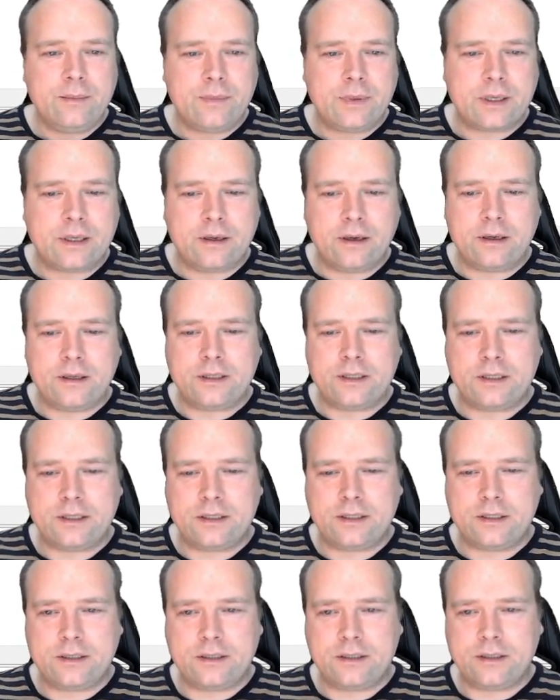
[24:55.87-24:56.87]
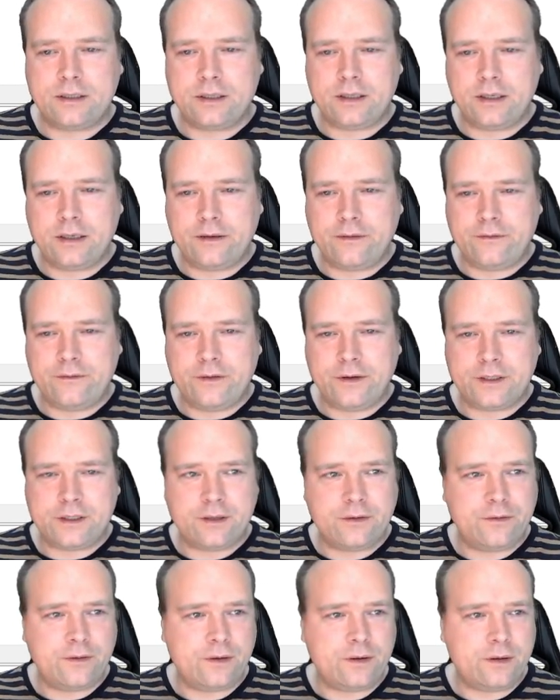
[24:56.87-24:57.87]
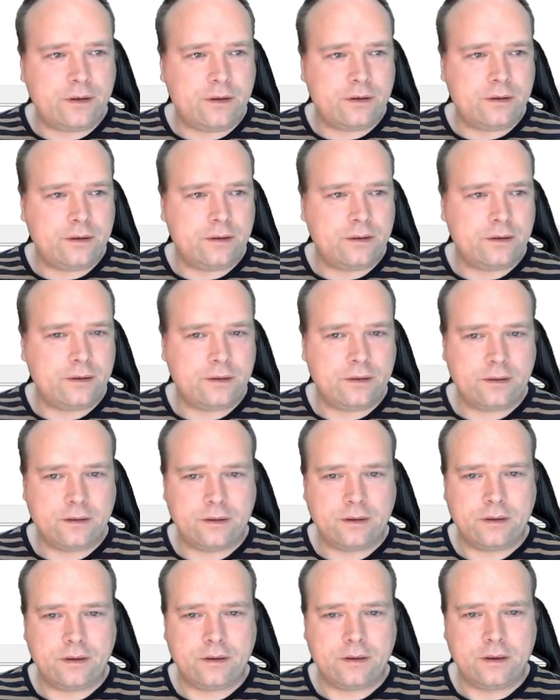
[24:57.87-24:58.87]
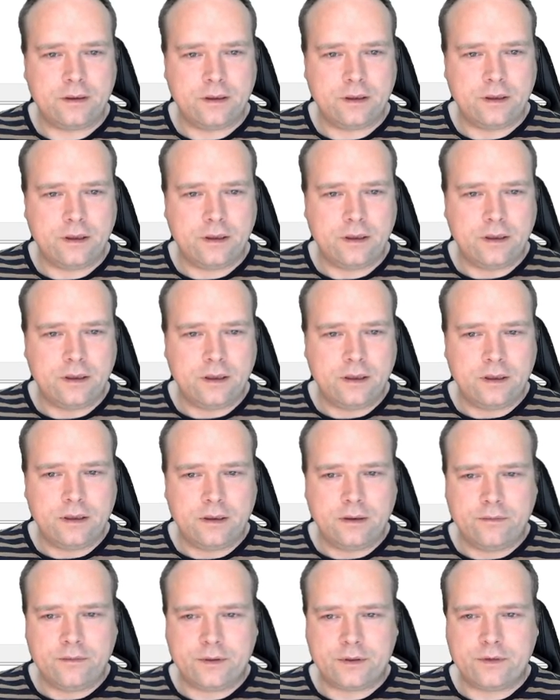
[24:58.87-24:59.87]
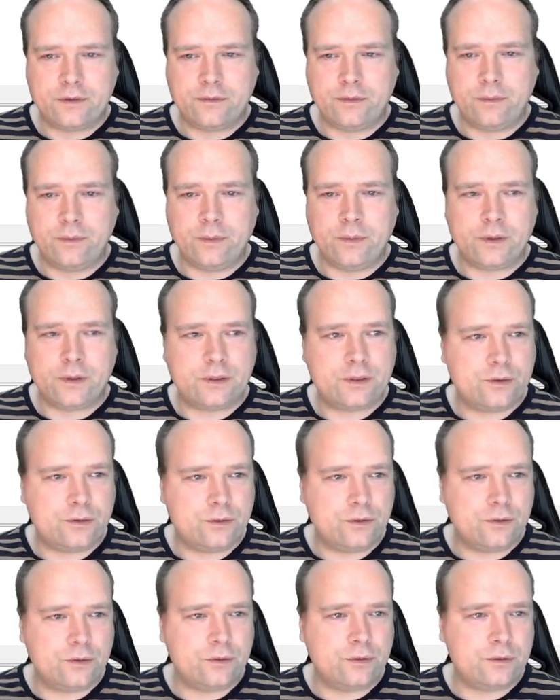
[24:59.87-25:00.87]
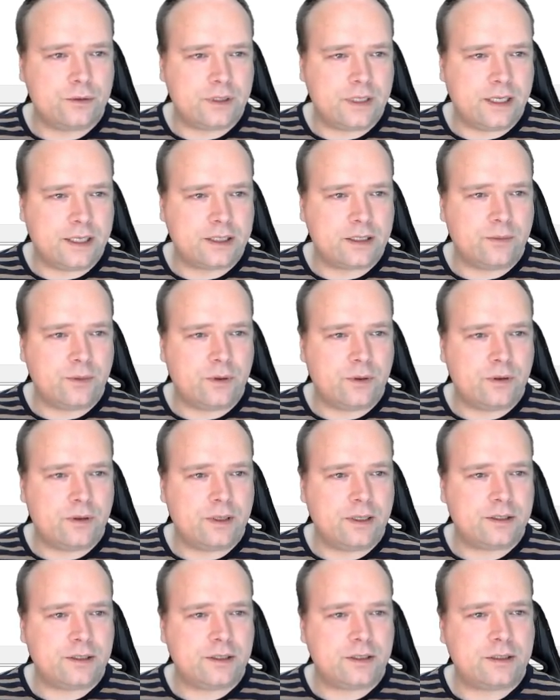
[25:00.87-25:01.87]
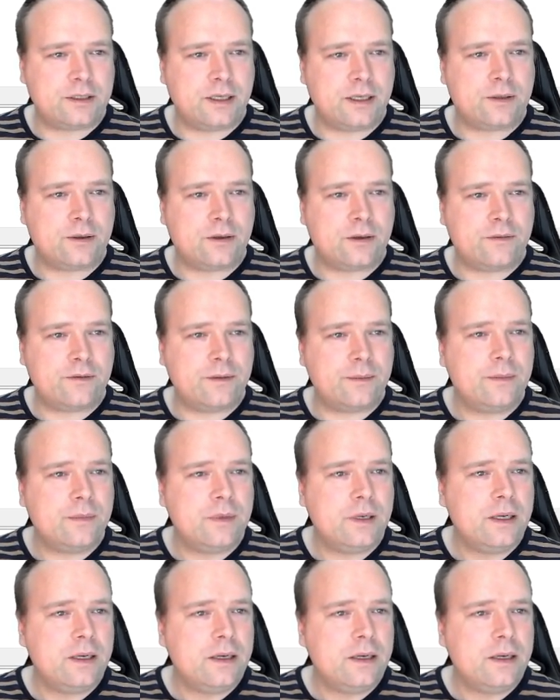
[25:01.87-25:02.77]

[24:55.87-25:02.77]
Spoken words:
because first of all, we want to select some more. Let's just select all of them.